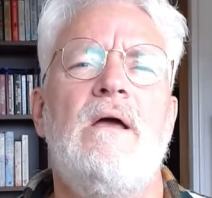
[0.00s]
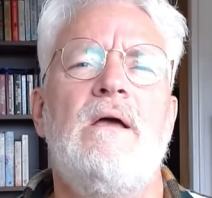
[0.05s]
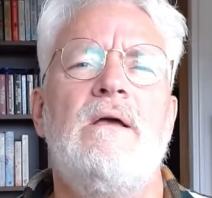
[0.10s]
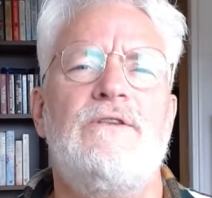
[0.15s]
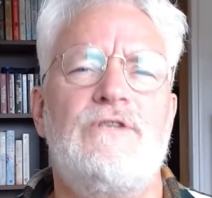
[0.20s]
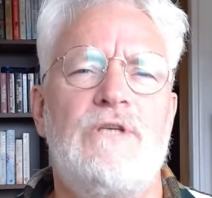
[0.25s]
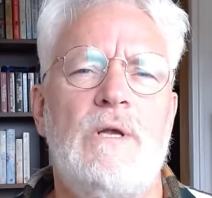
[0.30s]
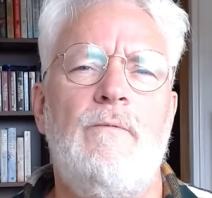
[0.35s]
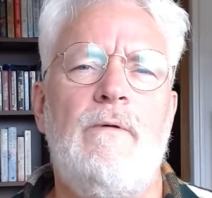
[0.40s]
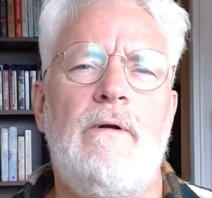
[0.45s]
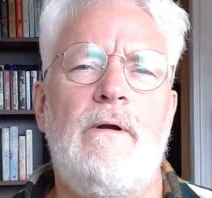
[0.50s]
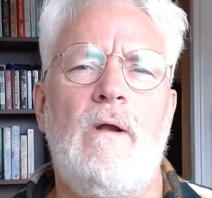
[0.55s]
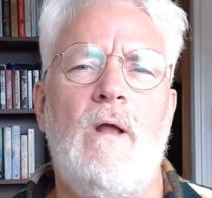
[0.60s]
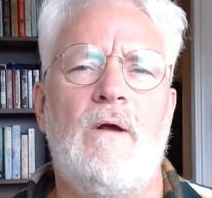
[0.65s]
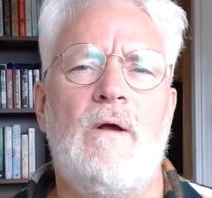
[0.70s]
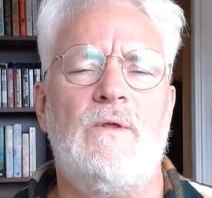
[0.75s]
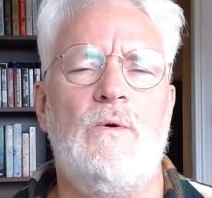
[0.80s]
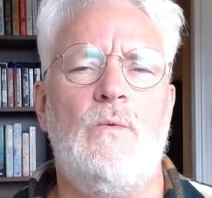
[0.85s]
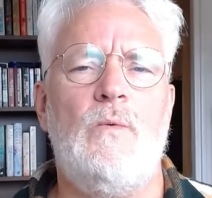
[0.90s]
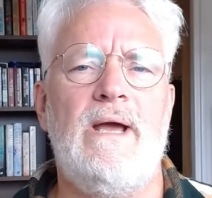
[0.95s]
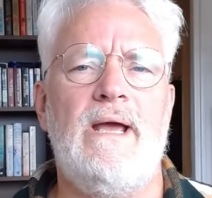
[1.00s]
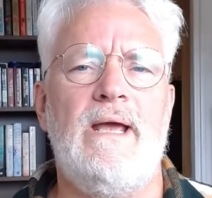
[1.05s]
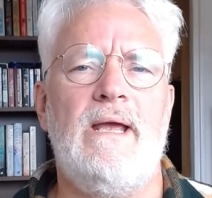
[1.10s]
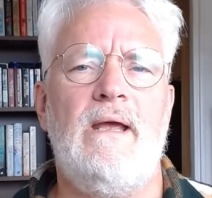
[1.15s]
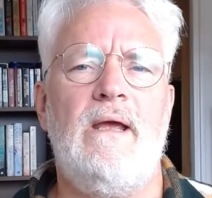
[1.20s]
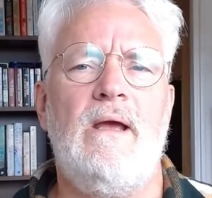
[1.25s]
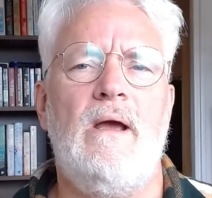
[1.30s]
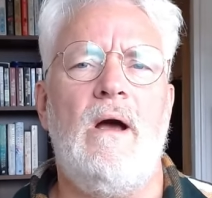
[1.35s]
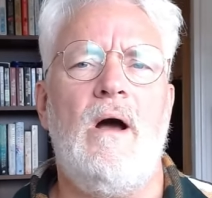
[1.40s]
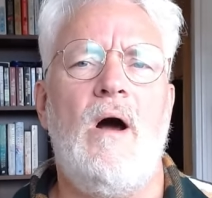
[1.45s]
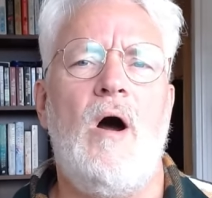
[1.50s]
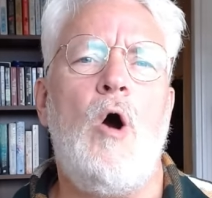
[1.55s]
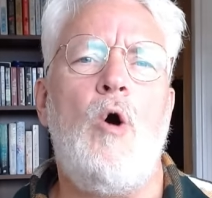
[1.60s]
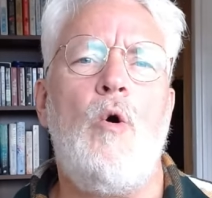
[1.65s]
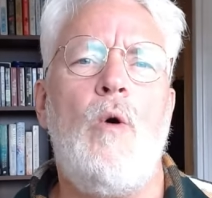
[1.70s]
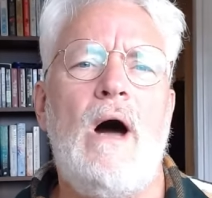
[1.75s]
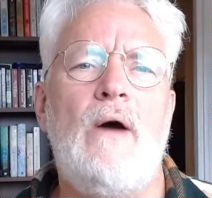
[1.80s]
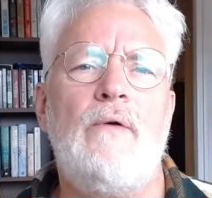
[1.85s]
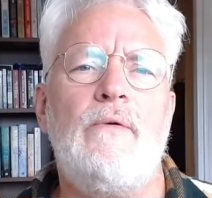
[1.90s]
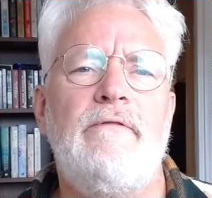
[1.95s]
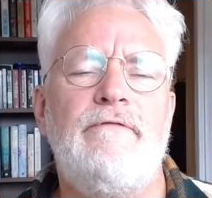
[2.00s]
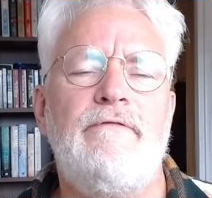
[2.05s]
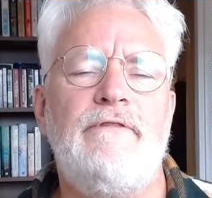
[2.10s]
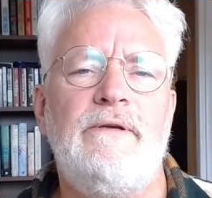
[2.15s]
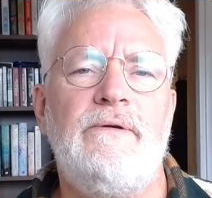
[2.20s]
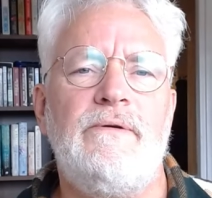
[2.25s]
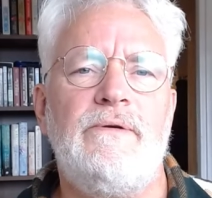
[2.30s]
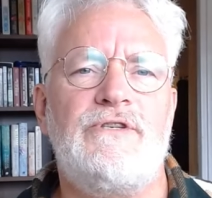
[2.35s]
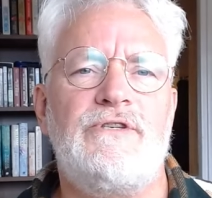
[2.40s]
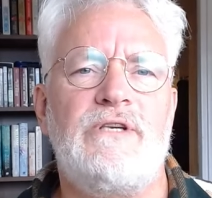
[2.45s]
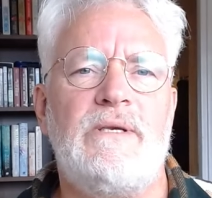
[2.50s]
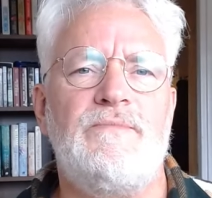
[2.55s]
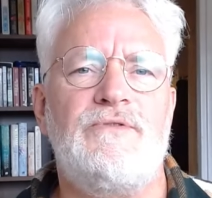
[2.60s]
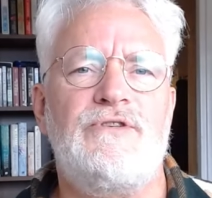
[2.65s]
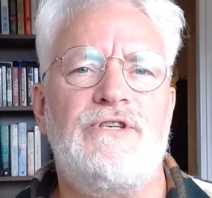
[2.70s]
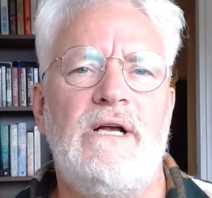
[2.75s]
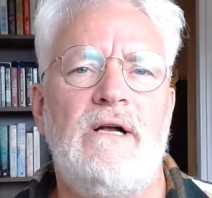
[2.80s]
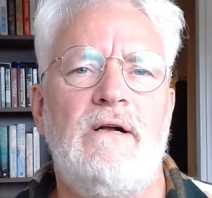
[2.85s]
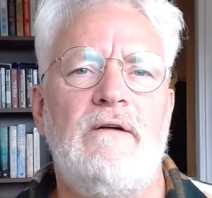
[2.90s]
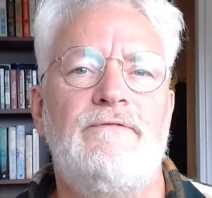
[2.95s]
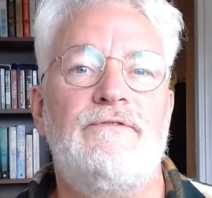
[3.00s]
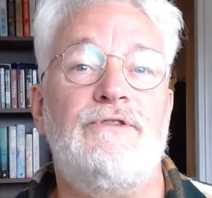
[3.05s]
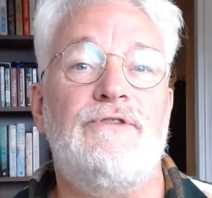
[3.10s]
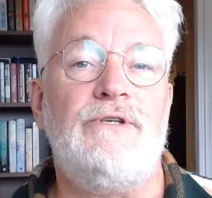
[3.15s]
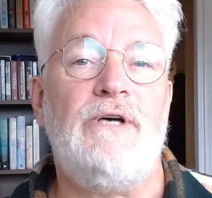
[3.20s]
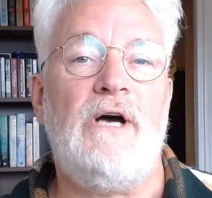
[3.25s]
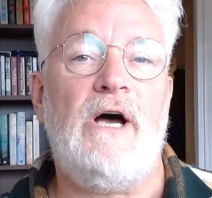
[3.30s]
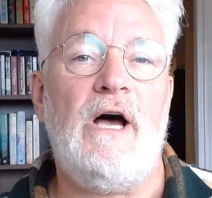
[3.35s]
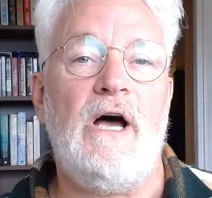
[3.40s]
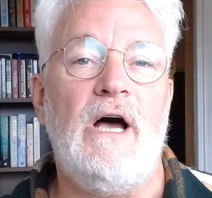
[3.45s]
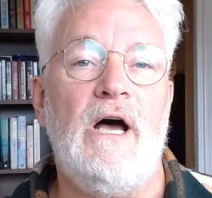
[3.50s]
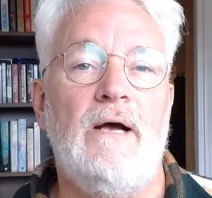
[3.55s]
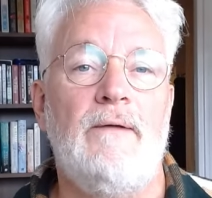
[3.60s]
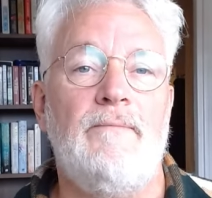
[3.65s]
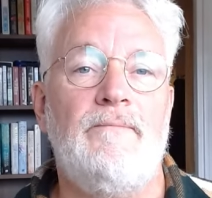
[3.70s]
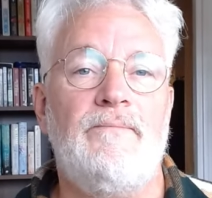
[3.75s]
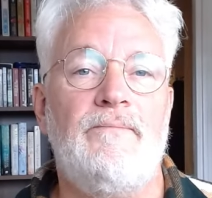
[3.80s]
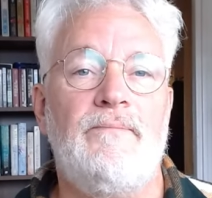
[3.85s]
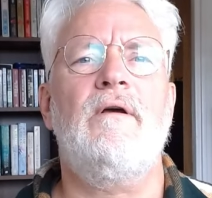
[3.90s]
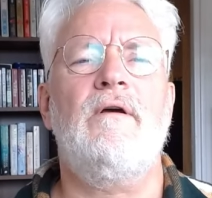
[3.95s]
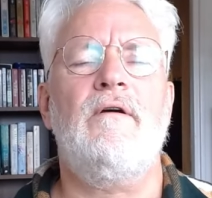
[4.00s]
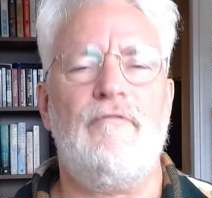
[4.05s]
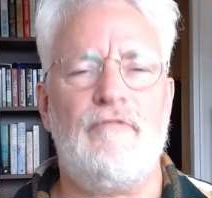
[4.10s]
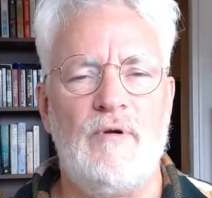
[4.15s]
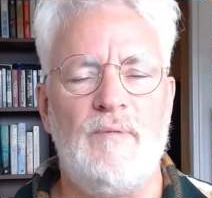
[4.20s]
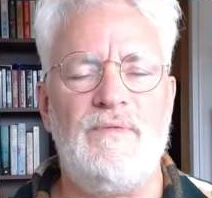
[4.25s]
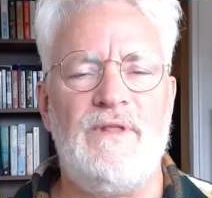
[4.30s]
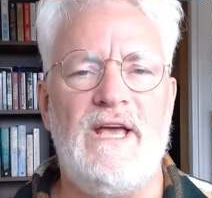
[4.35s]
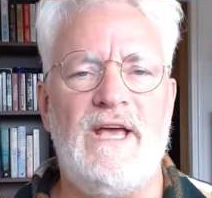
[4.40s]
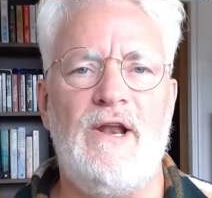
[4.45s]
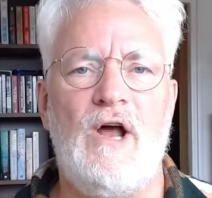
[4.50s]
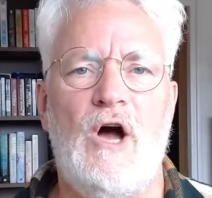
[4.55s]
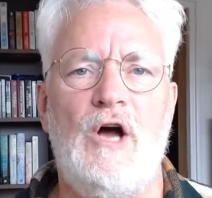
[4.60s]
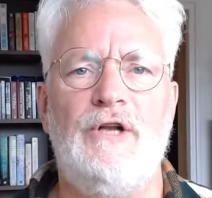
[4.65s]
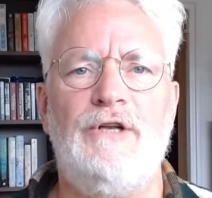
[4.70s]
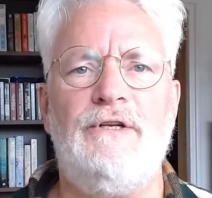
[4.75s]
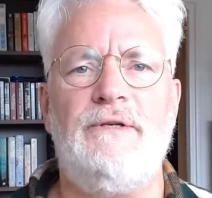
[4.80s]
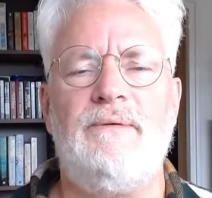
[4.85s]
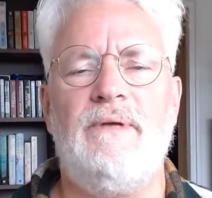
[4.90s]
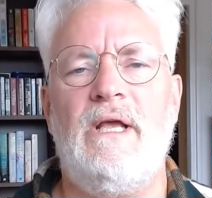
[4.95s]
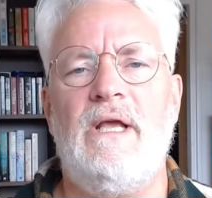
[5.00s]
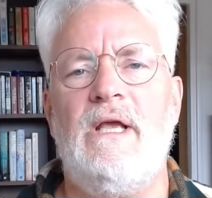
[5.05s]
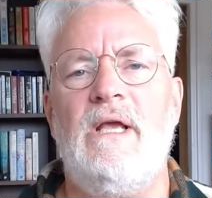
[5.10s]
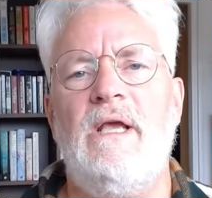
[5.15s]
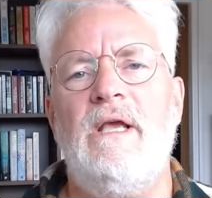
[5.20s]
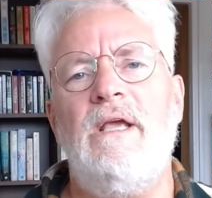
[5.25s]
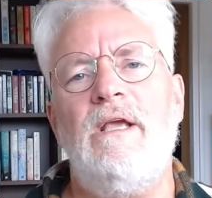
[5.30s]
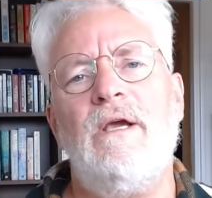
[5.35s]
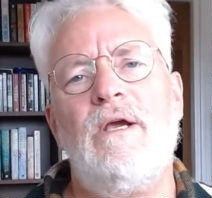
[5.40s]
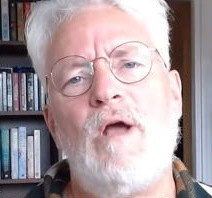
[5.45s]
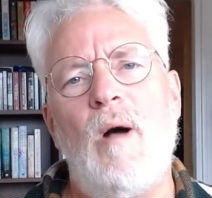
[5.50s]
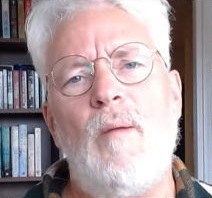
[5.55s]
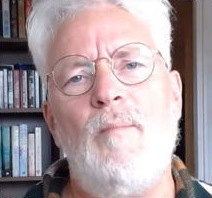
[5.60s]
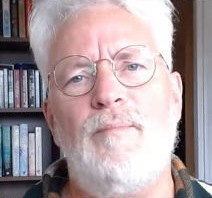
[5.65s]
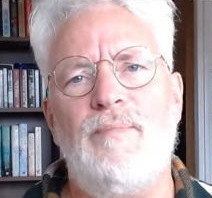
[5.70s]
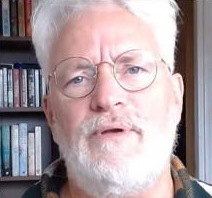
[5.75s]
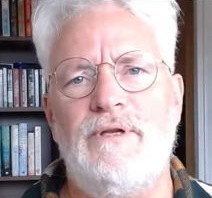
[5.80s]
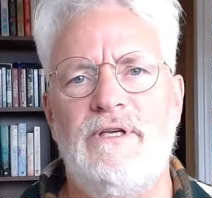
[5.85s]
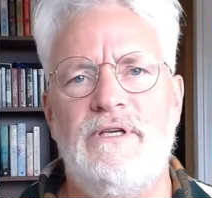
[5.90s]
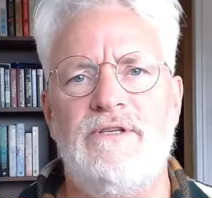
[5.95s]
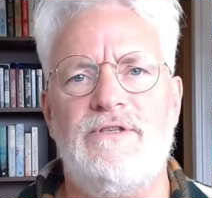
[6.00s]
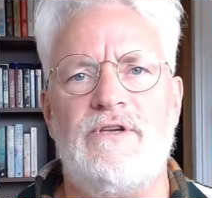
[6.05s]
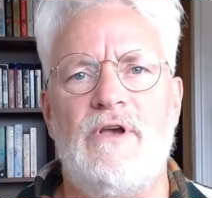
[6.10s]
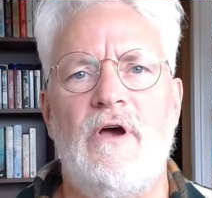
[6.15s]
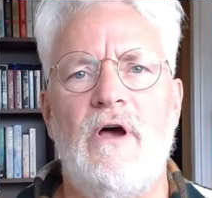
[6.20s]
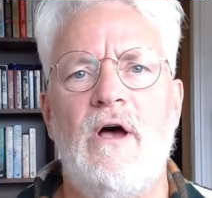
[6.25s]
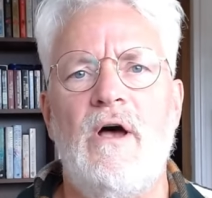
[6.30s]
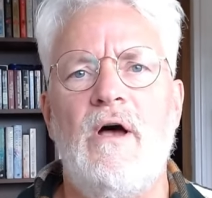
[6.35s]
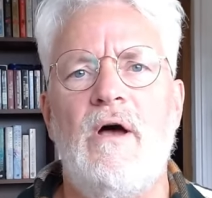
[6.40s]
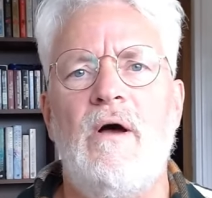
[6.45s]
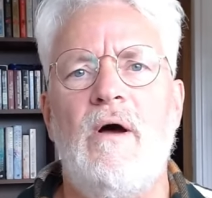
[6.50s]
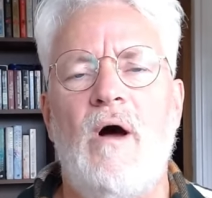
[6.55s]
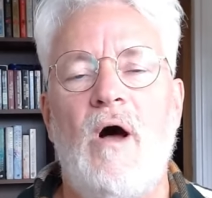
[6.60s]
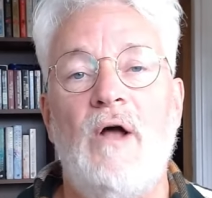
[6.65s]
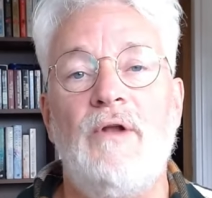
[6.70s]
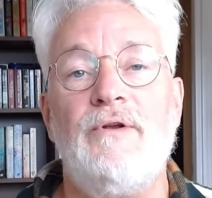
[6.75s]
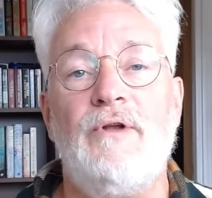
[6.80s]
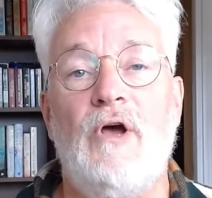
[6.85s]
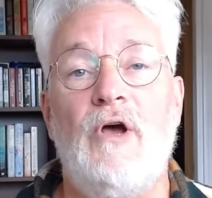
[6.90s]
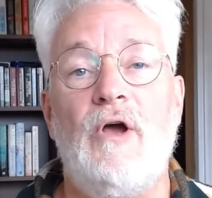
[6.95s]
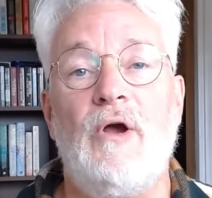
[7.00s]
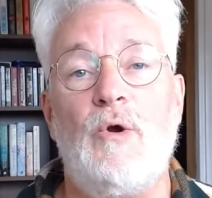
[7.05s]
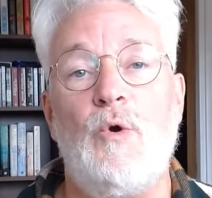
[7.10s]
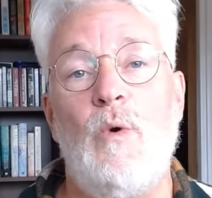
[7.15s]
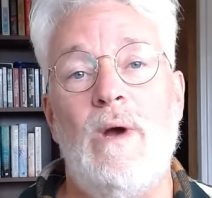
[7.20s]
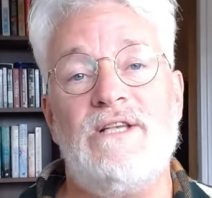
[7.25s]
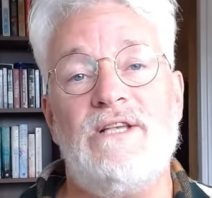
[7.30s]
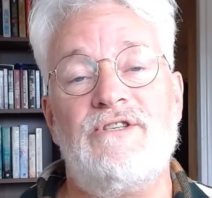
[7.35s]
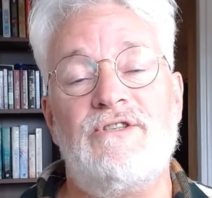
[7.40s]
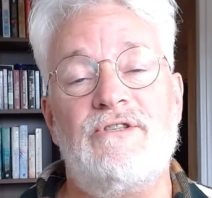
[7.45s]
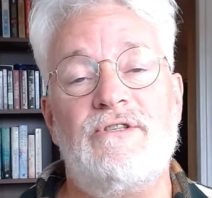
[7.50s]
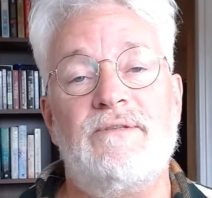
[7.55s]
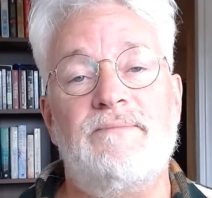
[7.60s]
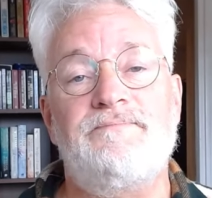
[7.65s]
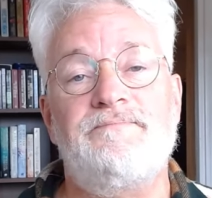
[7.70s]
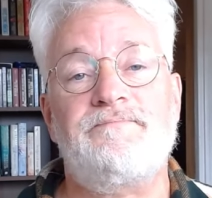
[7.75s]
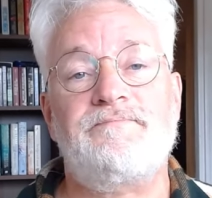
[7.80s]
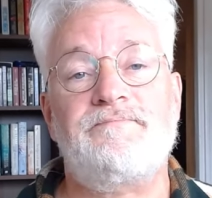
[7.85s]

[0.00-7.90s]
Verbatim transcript: Somewhere along the way, Hoa reveals himself to her. From then on, he accompanies her on her quest.